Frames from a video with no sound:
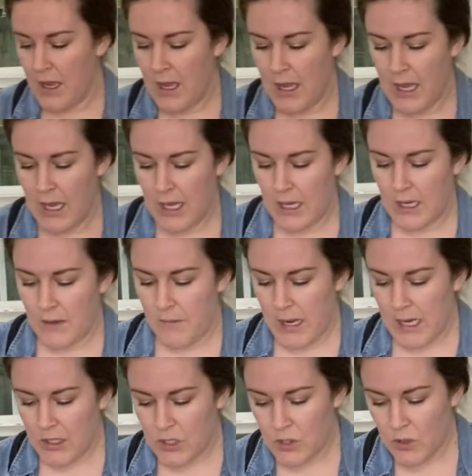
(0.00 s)
and
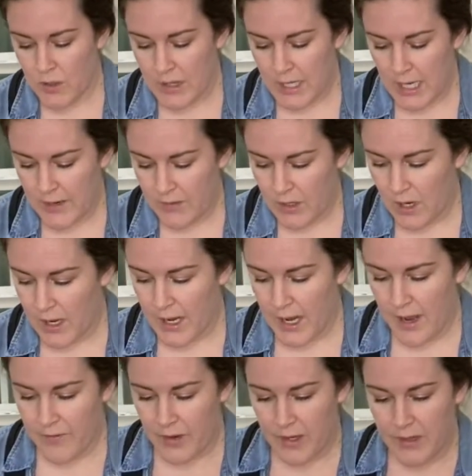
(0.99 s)
make sure that I've got
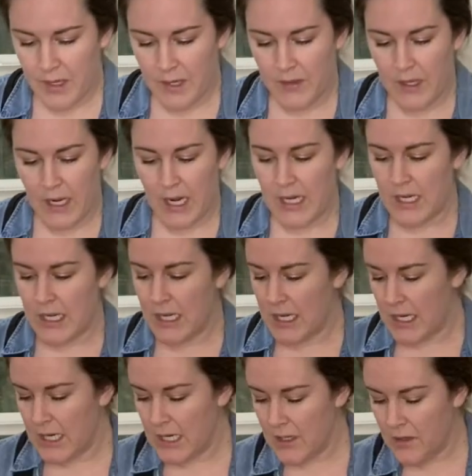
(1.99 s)
everything that I
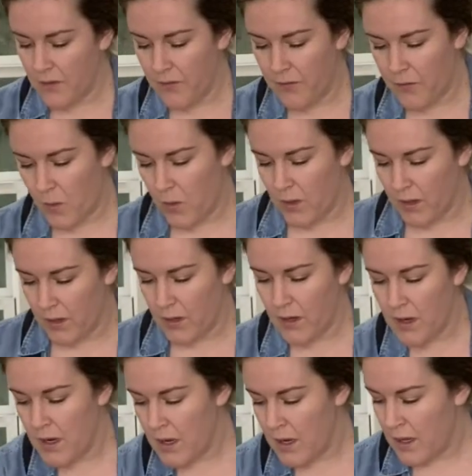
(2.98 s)
need
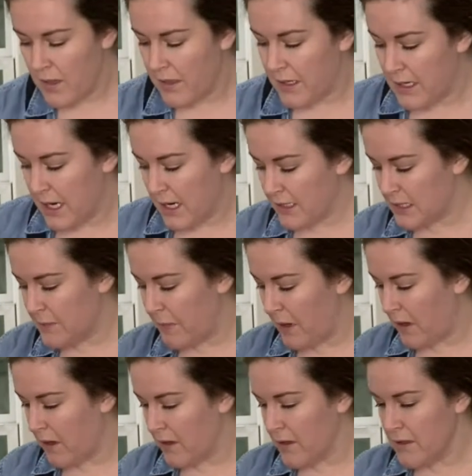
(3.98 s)
for the next
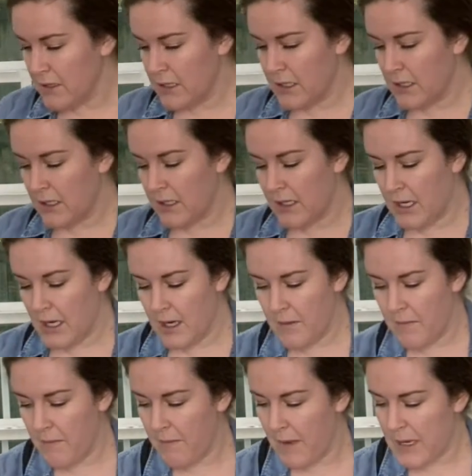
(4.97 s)
part.
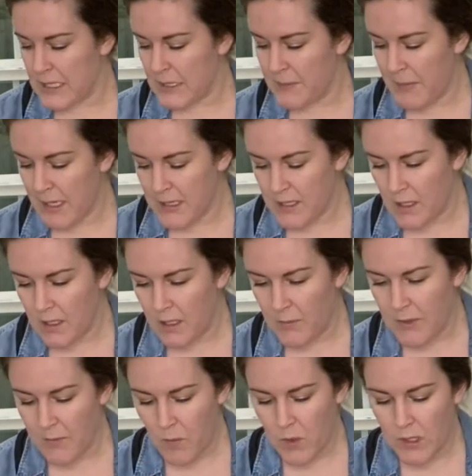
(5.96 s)
Get my space a little
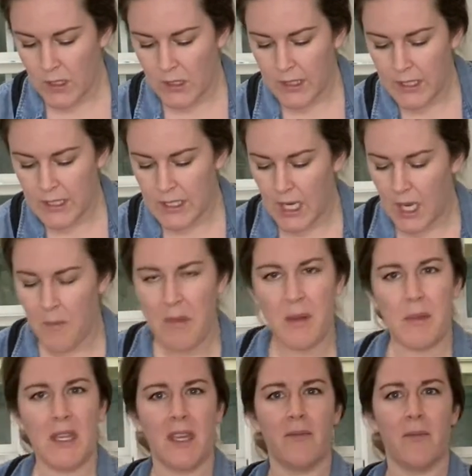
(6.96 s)
bit more cleaned up,
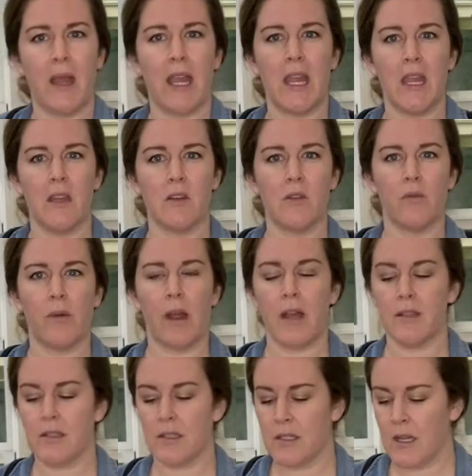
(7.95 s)
maybe give my hand a
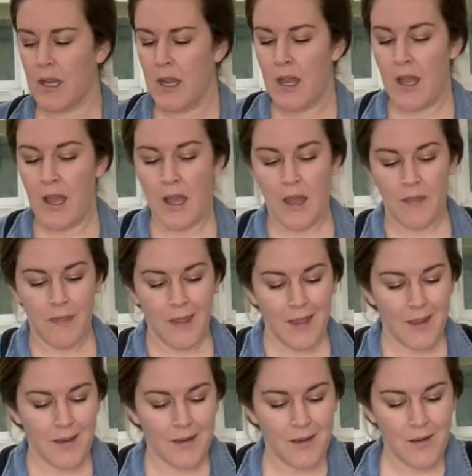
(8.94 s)
rest. And
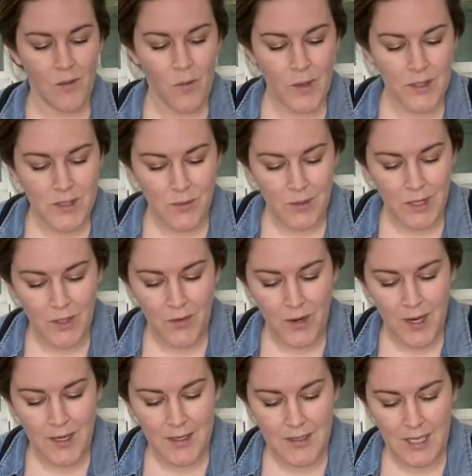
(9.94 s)
then what's really
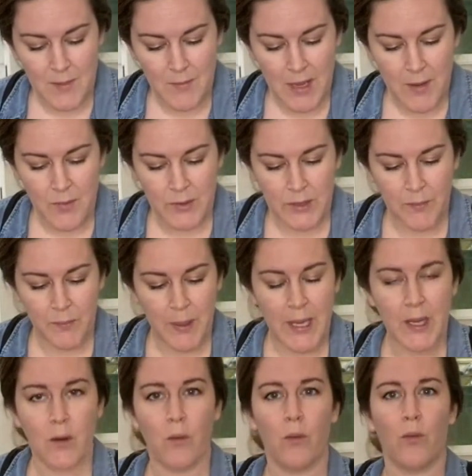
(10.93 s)
great is I'm able to
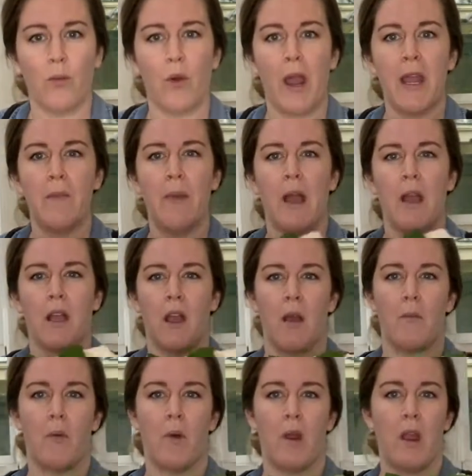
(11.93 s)
pick right back
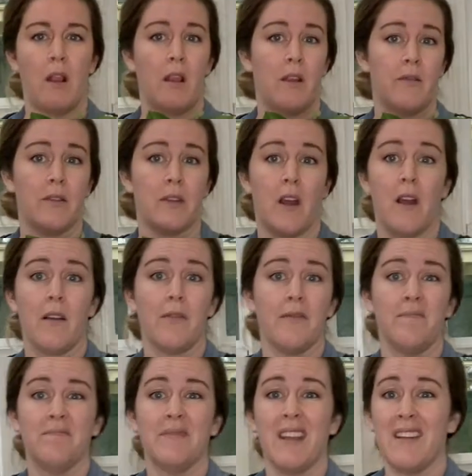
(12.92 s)
up where I left off
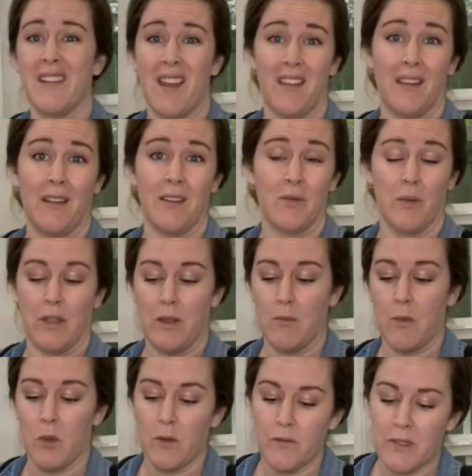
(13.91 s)
and nothing's really
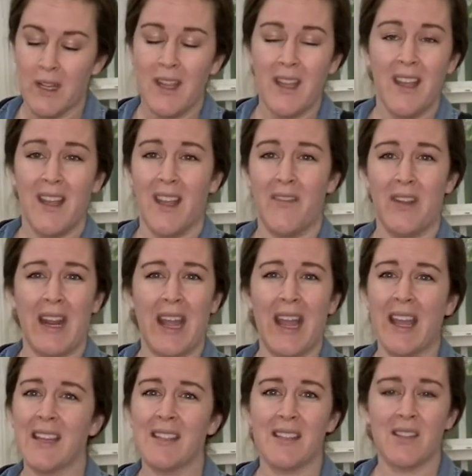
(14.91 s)
moved. If it
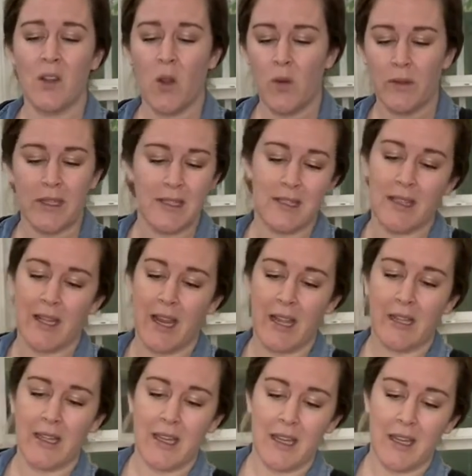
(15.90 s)
has, it's only
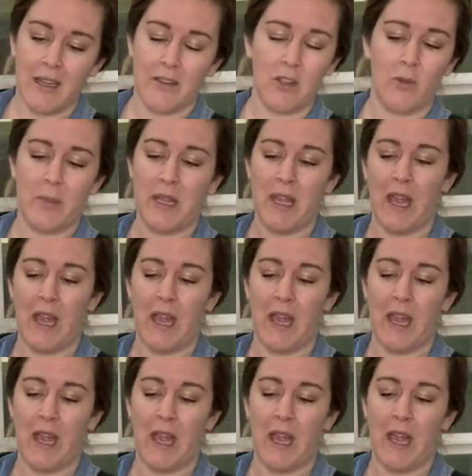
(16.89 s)
slightly, and you'll be